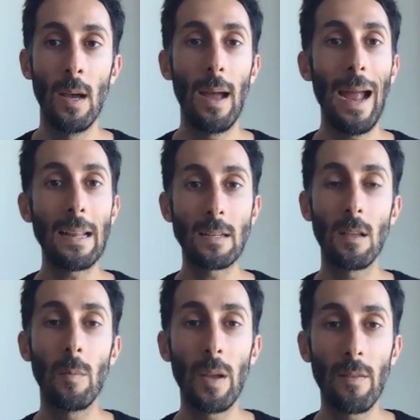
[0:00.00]
and it's a
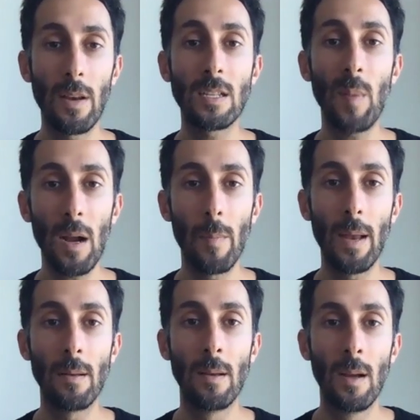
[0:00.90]
little bit of an experiment,
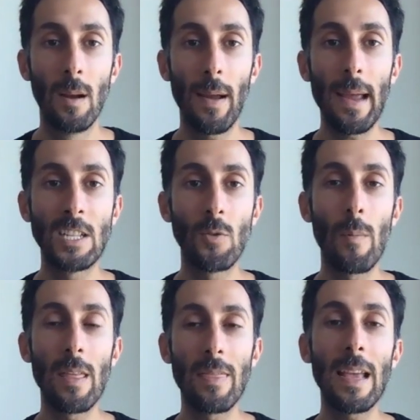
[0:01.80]
right? And so when
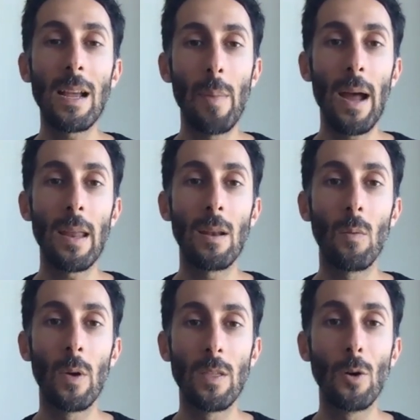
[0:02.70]
we think about it
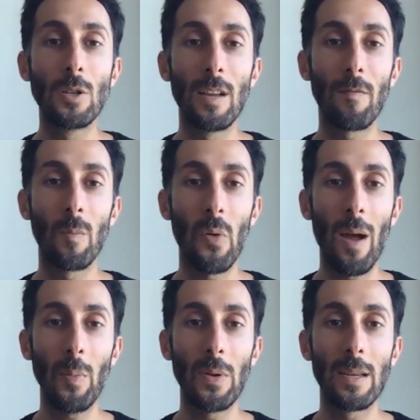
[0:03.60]
with those different
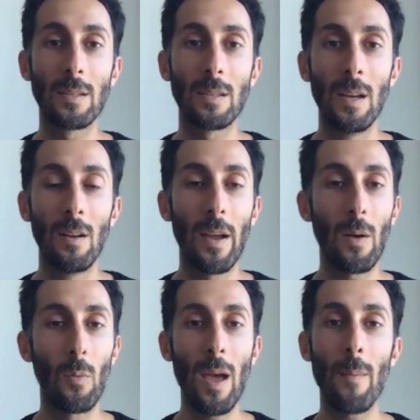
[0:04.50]
properties, right,
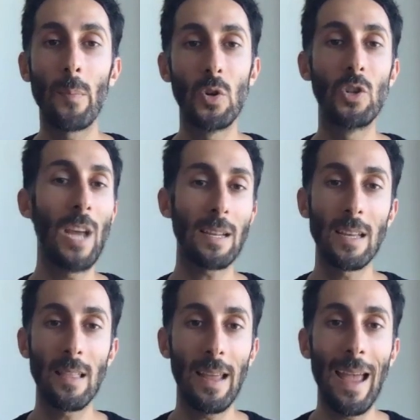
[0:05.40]
we're not
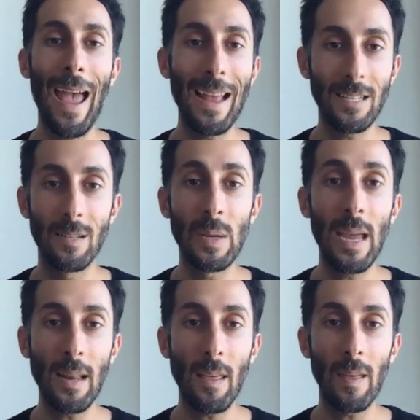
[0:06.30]
projecting that it has to be
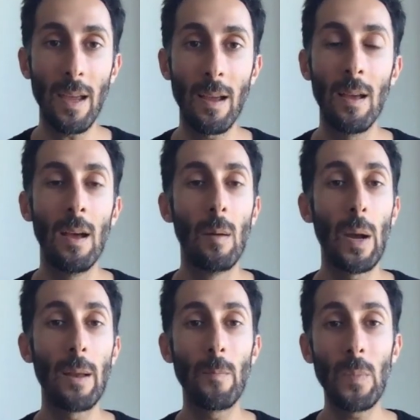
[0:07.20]
anything,
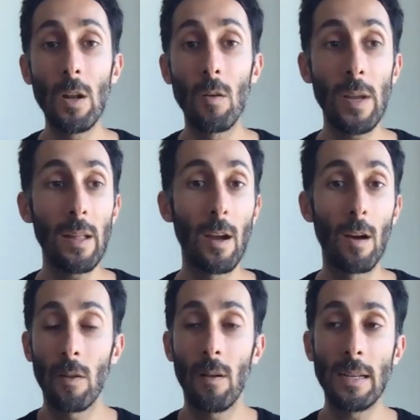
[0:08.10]
but really over
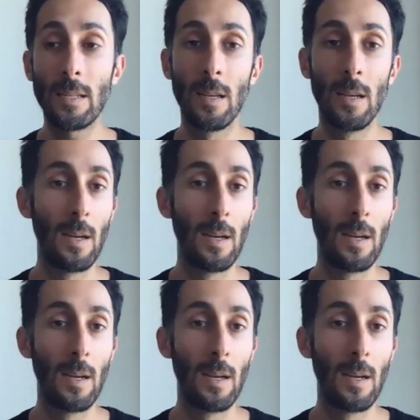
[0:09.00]
the last